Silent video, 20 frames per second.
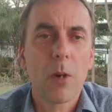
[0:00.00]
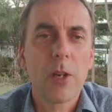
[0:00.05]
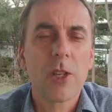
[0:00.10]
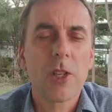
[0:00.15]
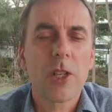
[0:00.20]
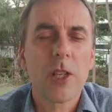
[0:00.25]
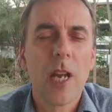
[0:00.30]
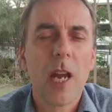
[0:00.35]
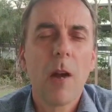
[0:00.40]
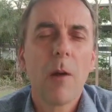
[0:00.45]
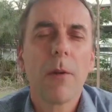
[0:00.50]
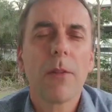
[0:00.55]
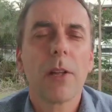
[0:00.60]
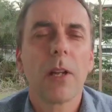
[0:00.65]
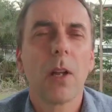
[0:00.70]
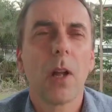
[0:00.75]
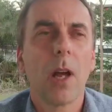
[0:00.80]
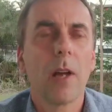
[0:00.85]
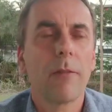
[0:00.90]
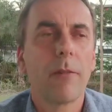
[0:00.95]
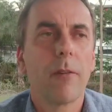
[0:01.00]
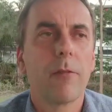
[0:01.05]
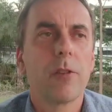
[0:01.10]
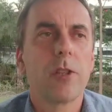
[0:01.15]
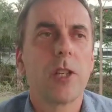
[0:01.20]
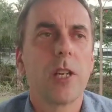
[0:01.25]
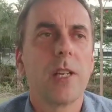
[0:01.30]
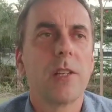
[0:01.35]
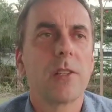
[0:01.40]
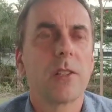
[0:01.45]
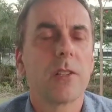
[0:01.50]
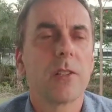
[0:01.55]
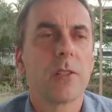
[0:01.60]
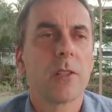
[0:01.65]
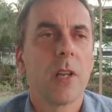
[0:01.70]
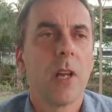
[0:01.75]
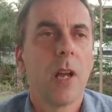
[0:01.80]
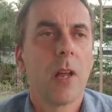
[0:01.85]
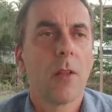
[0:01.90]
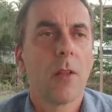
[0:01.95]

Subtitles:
We share in the life of Jesus.